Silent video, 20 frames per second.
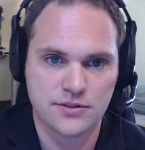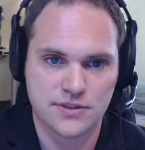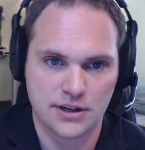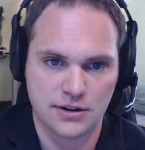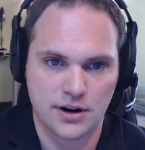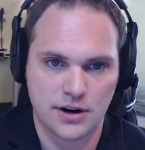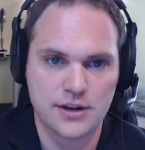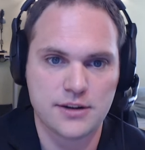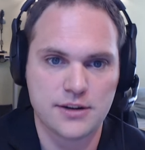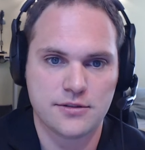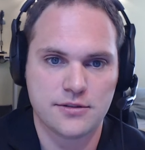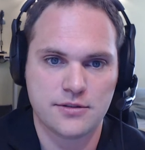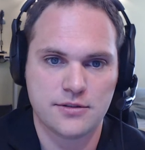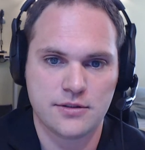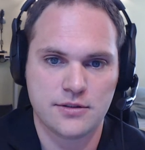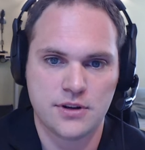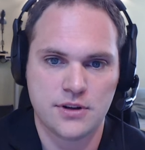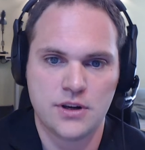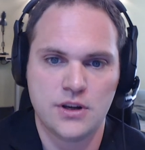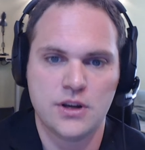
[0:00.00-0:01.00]
Is that right? Yep
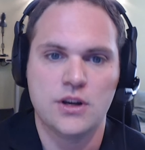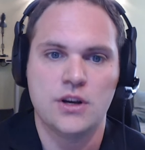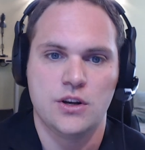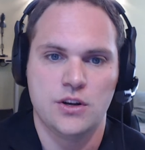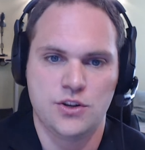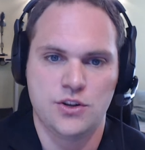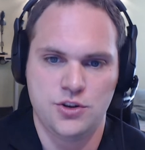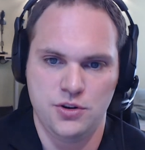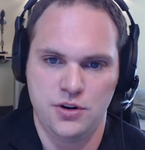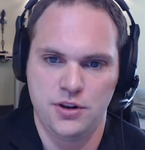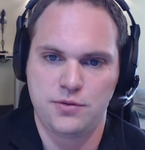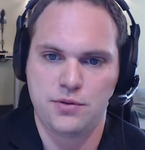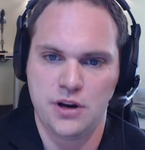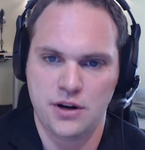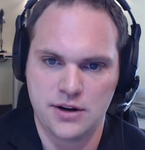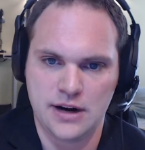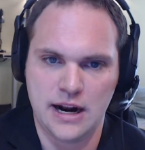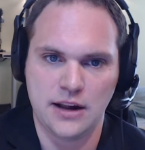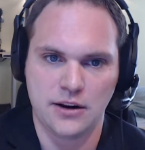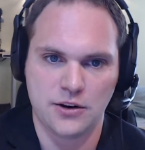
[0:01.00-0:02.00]
two to three
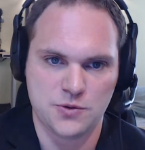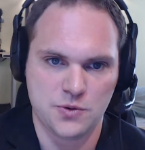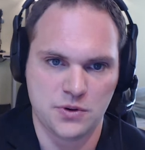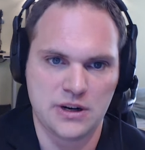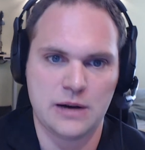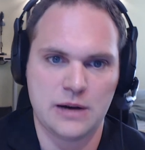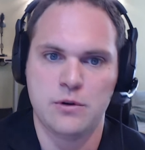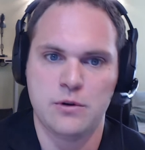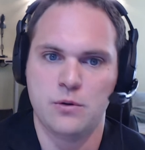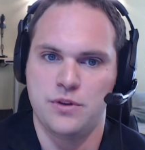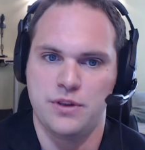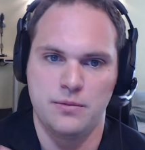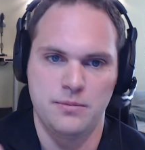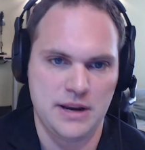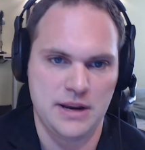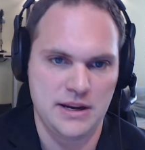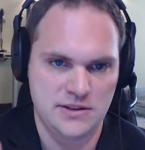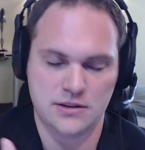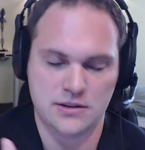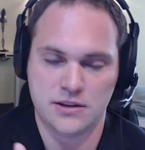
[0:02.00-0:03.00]
hundred dollars will come in with
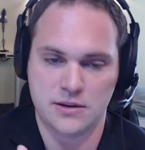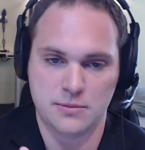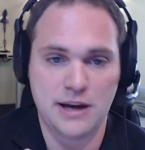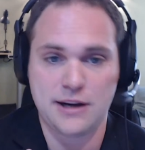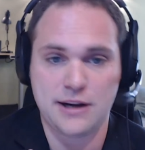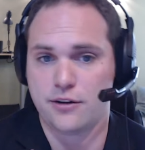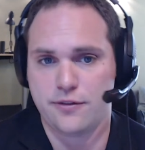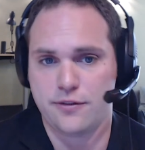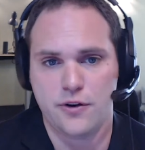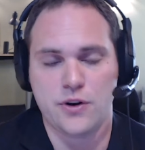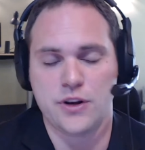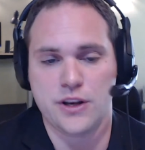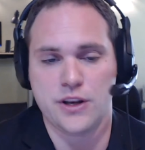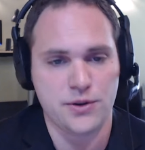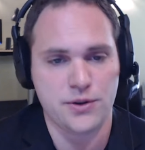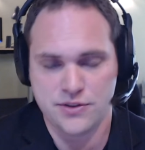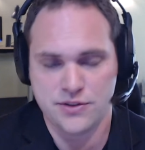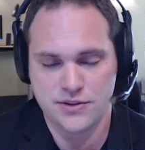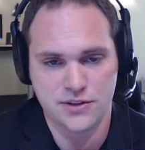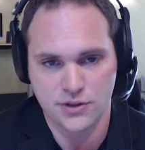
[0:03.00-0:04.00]
amazing. The microphone he
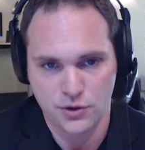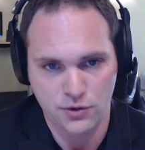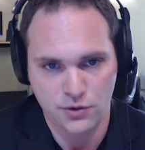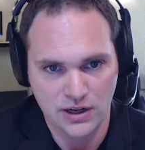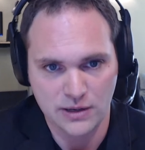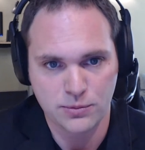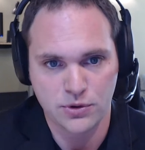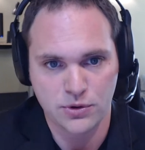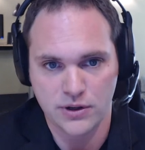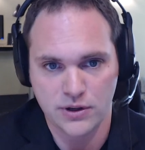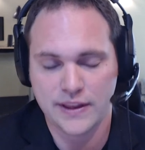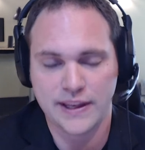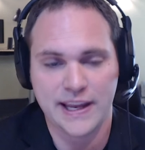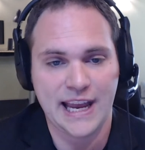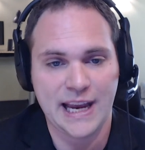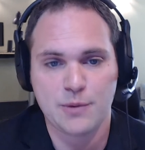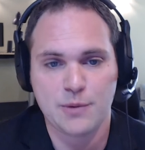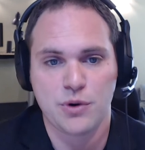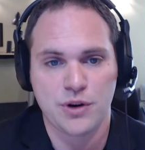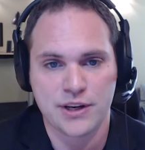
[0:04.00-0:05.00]
uses is incredible, and the
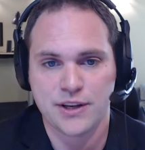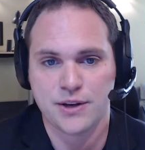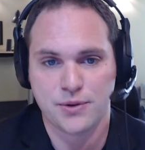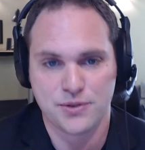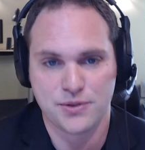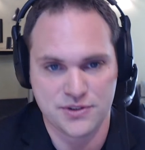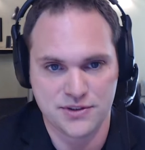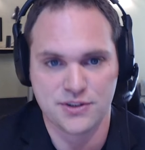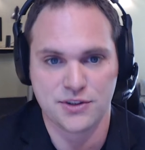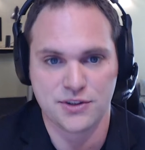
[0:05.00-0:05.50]
camera he uses is